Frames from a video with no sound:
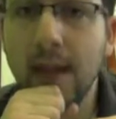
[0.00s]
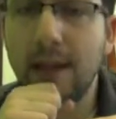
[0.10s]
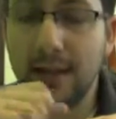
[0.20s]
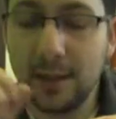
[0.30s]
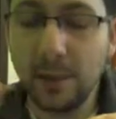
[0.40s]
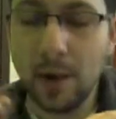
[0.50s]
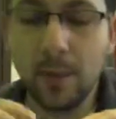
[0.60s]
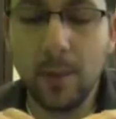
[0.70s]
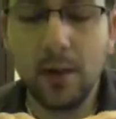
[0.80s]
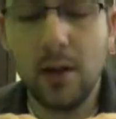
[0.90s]
That's the
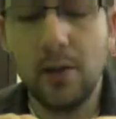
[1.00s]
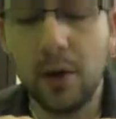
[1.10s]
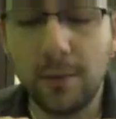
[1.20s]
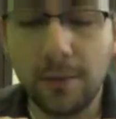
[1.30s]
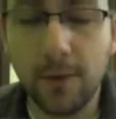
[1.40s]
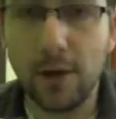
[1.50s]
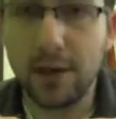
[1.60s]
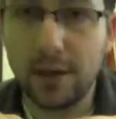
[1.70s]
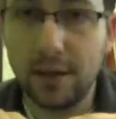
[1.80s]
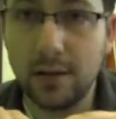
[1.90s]
probability of our
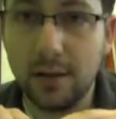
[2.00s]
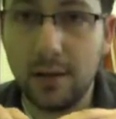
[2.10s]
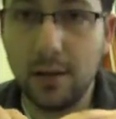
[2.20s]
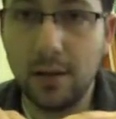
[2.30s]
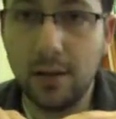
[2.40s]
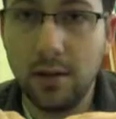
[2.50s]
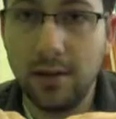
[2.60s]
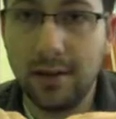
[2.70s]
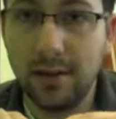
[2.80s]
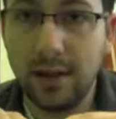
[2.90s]
first
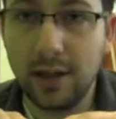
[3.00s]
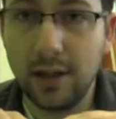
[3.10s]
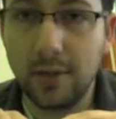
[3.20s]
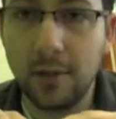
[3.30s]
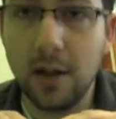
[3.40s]
selection.